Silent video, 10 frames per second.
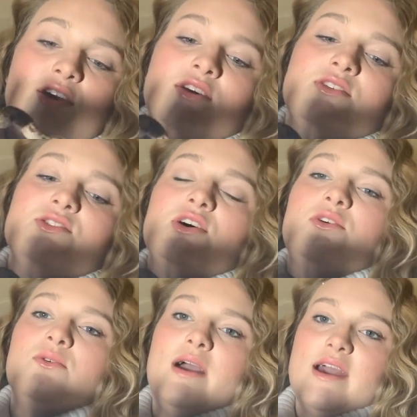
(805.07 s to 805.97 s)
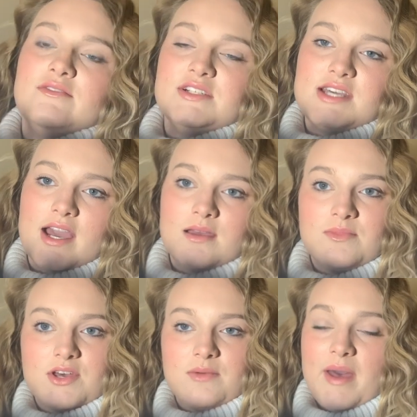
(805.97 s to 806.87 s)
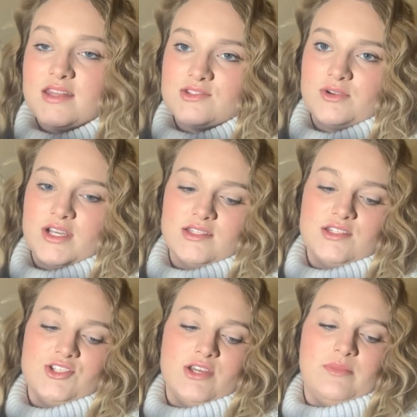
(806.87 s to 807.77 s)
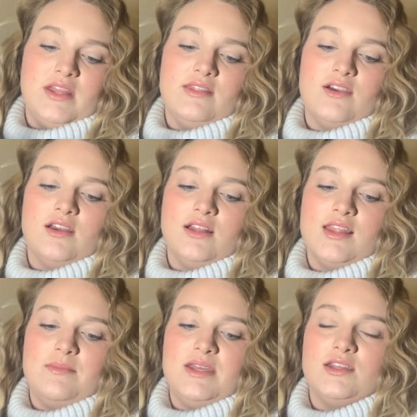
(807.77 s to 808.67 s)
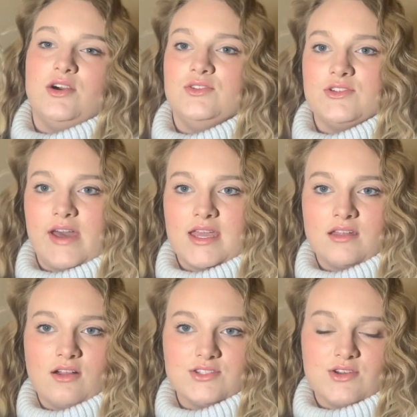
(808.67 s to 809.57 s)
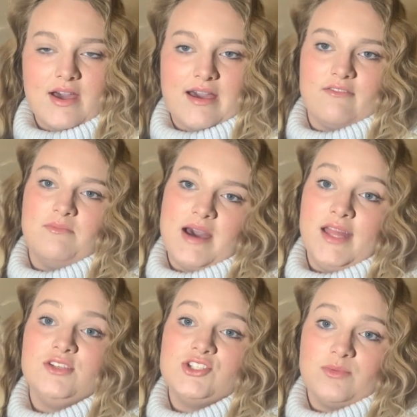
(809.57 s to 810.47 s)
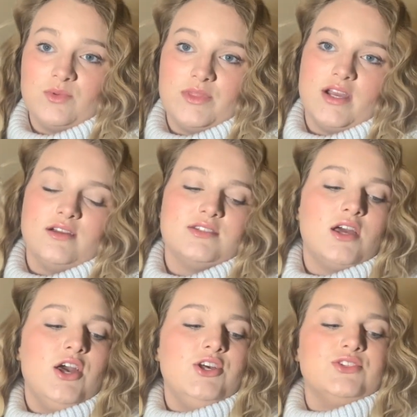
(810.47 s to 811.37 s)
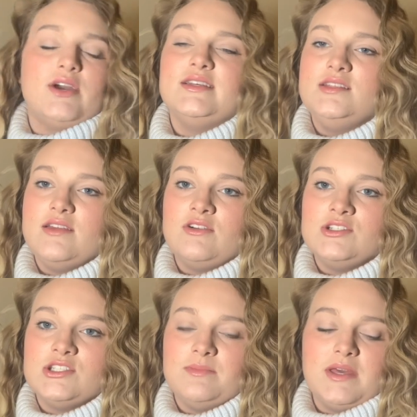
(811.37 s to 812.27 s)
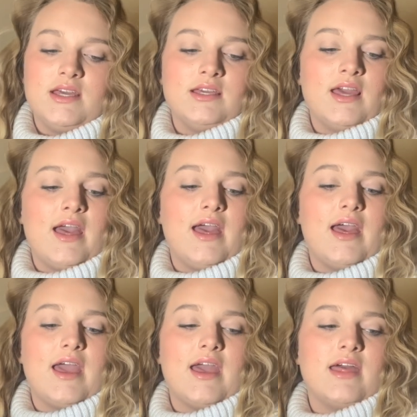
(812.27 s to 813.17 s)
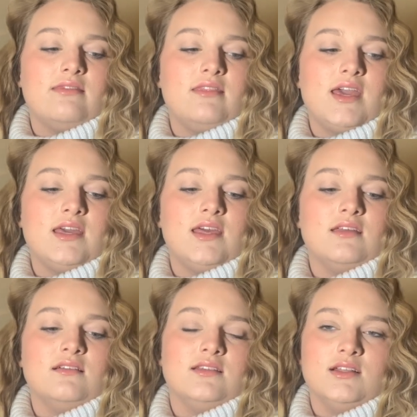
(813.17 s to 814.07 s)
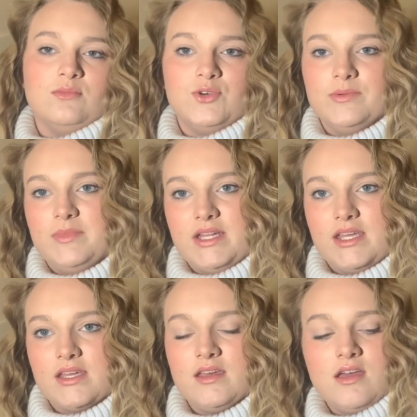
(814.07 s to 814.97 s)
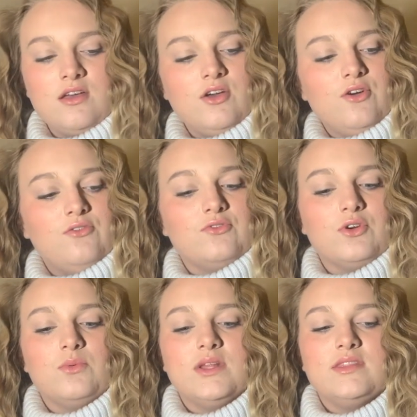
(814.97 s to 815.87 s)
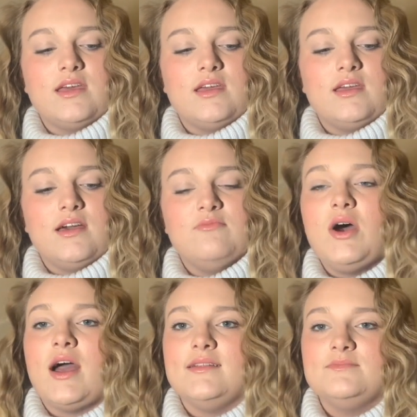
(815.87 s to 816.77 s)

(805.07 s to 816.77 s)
So every time the pet store gets a shipment, they're gonna let me know so I can also have mine shipped with theirs. So I save on shipping and they get a little more money for what they have bought.